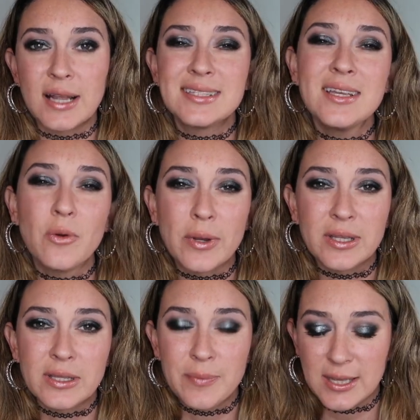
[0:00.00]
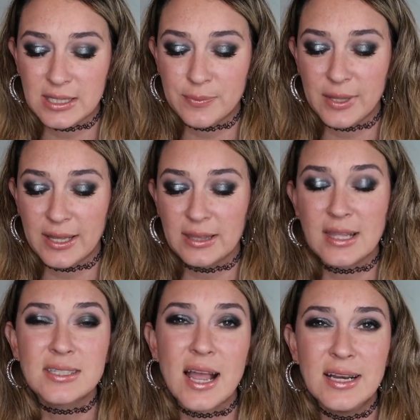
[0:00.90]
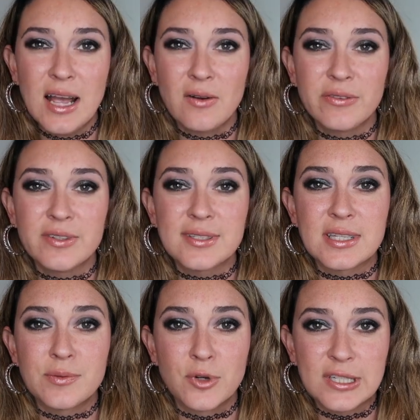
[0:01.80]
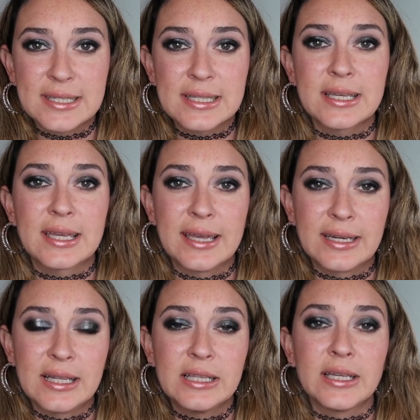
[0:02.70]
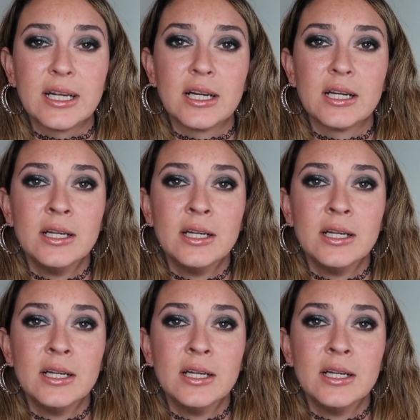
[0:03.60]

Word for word: I say oily based, but like that's kind of how it feels. It's more slick and clear.